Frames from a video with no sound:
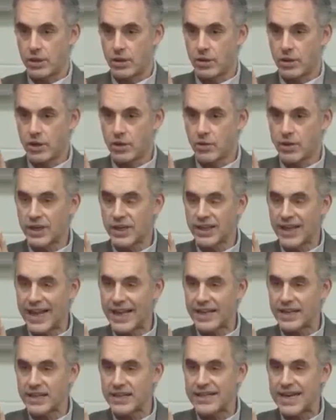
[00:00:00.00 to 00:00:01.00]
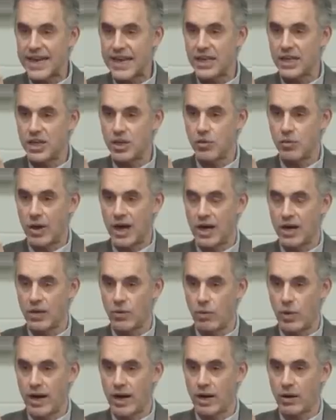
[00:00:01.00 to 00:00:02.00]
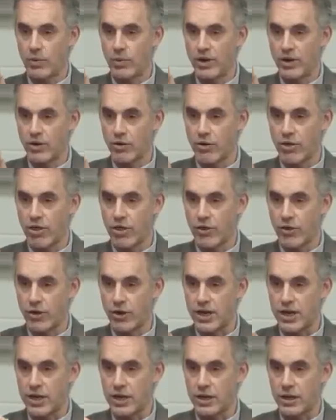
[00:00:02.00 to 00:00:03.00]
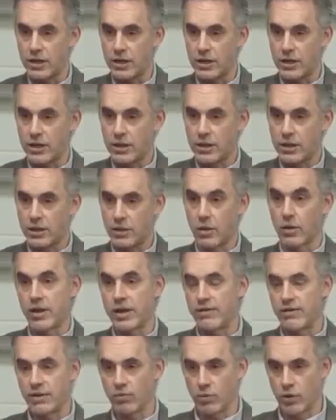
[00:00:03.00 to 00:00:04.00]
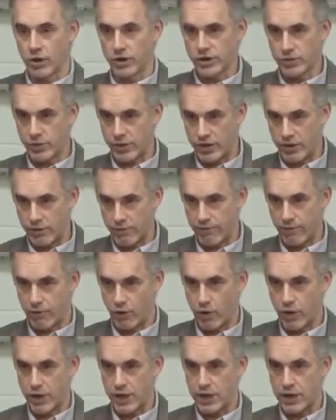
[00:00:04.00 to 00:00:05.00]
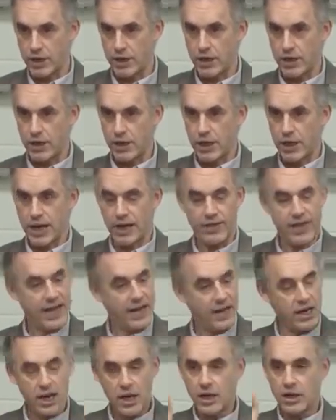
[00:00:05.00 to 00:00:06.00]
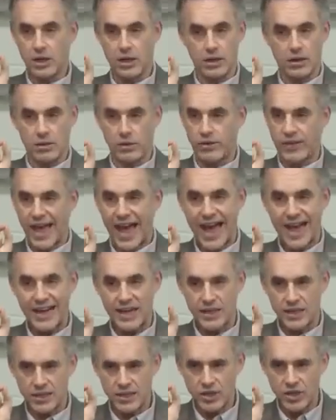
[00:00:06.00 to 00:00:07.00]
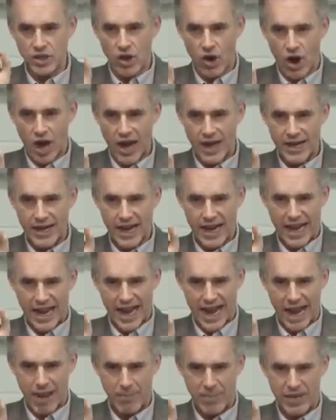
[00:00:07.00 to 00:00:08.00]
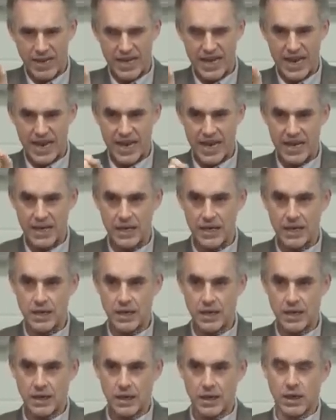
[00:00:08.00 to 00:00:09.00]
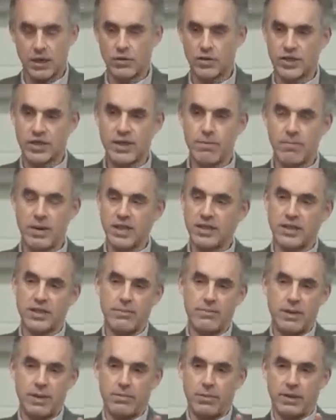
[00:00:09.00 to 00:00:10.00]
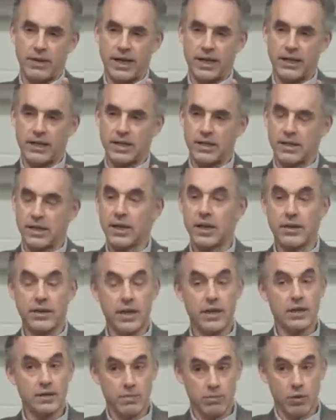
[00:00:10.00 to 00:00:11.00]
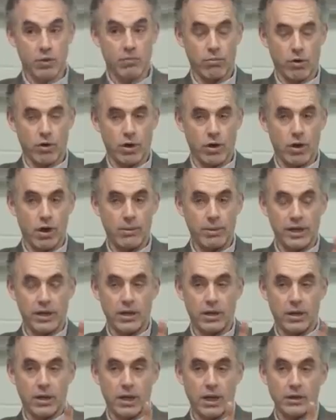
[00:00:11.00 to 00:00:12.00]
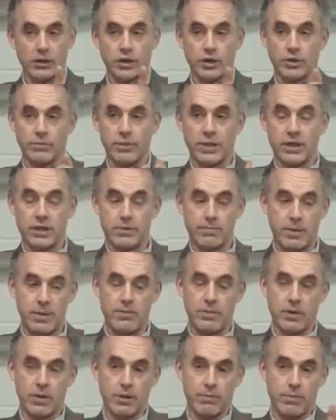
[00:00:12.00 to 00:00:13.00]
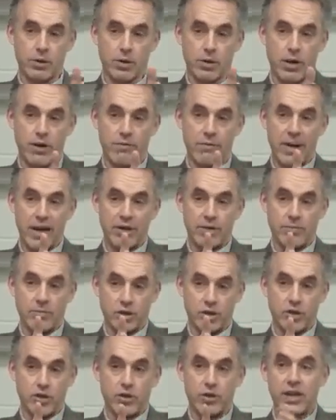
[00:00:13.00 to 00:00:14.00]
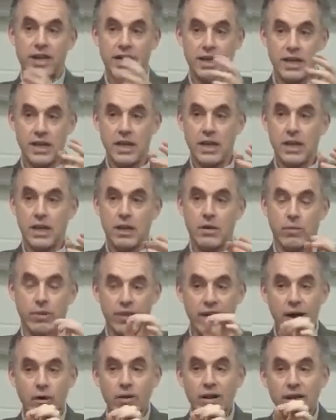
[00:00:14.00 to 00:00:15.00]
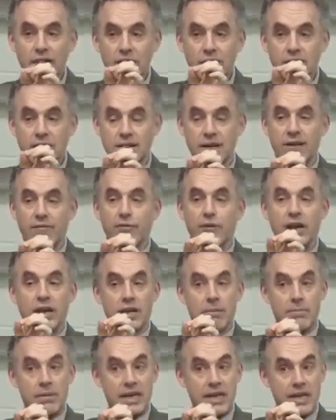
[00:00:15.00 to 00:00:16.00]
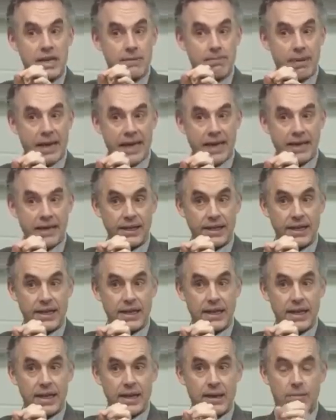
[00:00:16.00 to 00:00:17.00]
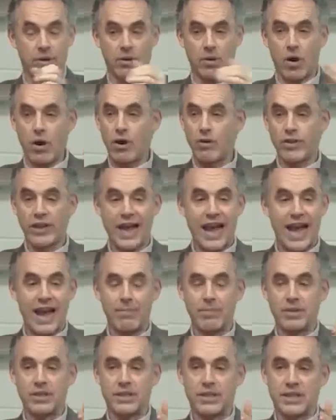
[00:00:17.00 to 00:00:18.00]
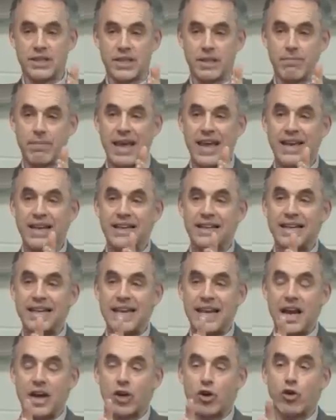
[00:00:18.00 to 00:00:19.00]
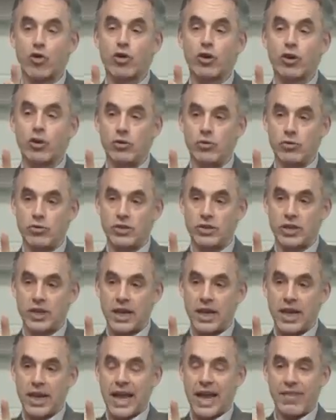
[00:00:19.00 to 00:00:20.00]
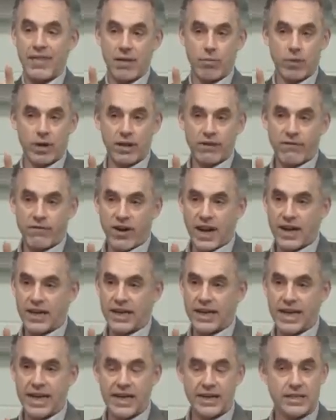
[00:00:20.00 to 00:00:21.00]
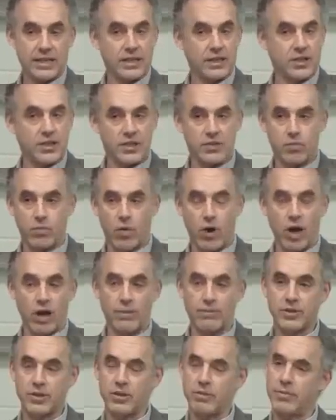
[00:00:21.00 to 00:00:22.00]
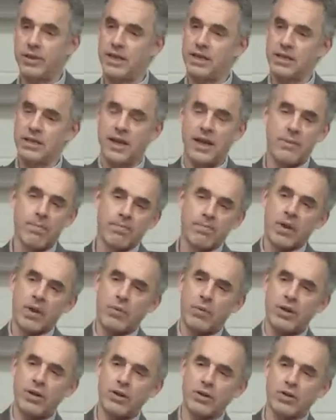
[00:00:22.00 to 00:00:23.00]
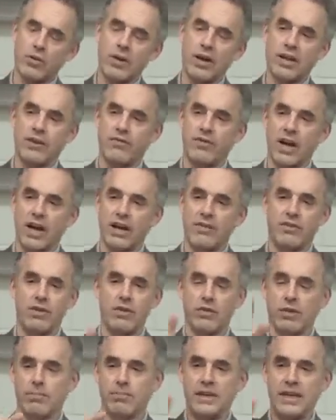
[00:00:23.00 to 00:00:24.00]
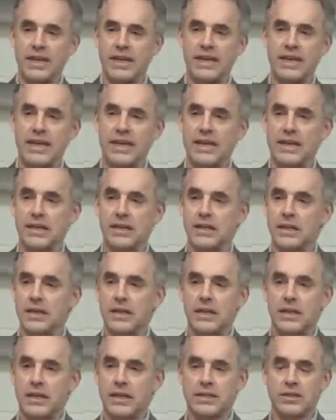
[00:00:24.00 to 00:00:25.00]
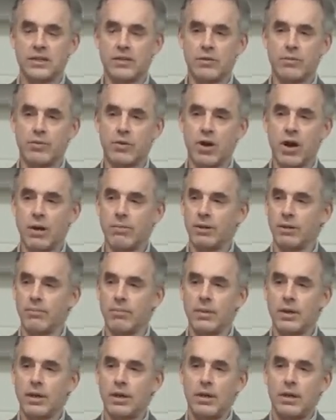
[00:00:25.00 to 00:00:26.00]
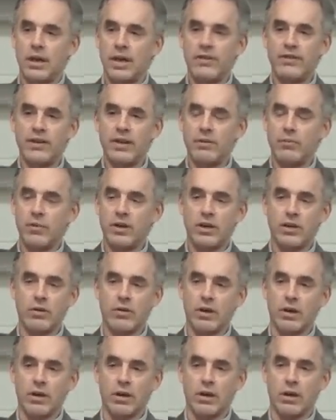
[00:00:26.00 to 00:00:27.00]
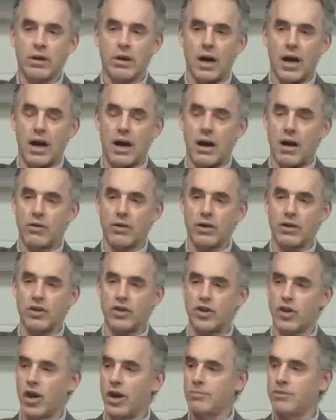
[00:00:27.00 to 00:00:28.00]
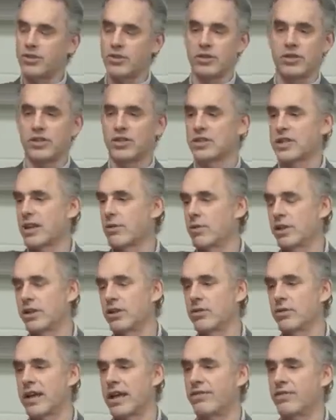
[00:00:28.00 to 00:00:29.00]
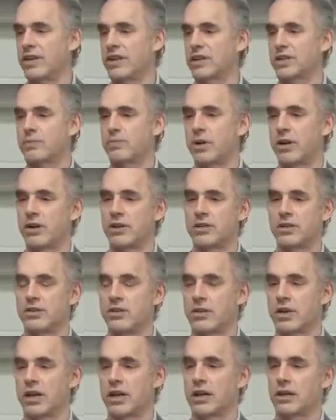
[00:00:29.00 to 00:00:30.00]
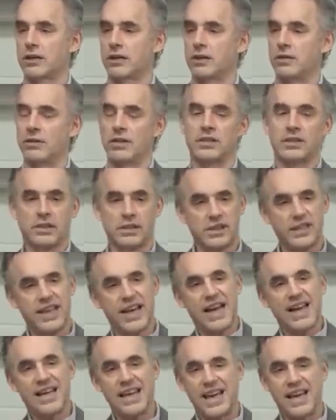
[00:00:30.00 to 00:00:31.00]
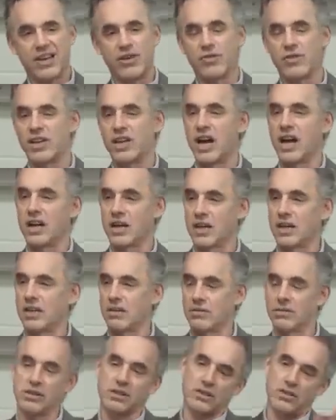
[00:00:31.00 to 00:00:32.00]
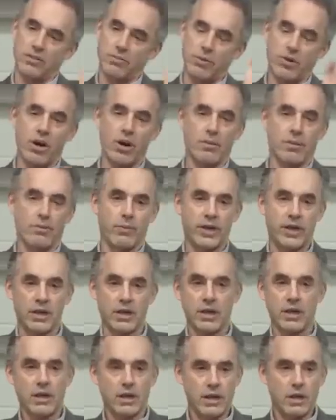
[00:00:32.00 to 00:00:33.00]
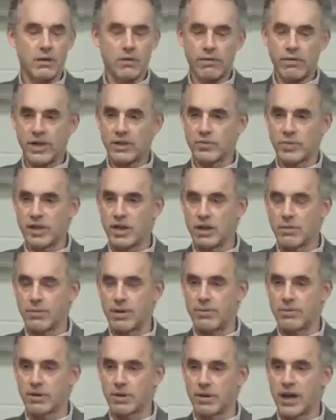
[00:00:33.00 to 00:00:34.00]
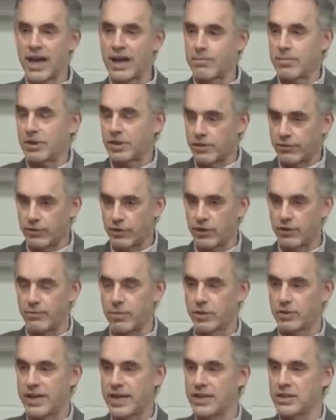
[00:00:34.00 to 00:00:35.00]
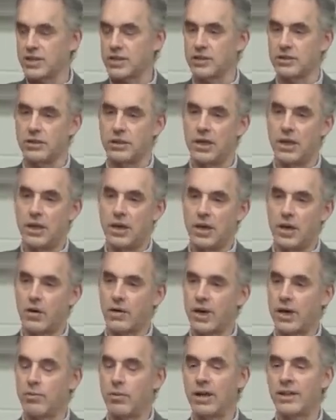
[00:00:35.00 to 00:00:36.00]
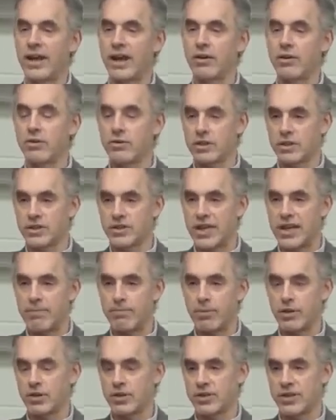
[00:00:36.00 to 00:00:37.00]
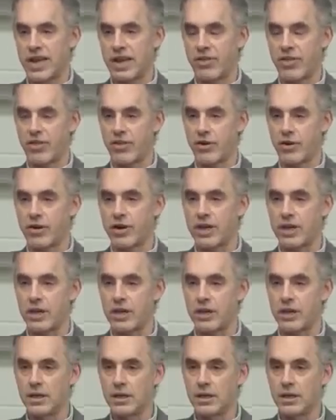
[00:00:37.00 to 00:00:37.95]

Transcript: or you can let it take you unaware when you're 30, or even worse when you're 40. And then that is not a happy day. And I see people like this, and I think it's more and more common in our culture because people can put off maturity without suffering an immediate penalty. But all that happens is the penalty accrues, and then when it finally hits, it just wallops you, because when you're 25, you can be an idiot. It's no problem. Even when you're out in a job search, it's like, well, you don't have any experience and you're kind of clueless. It's, yeah, you're young, it's no problem. That's what young people are like, but they're full of potential. Okay, well, now you're the same person at 30.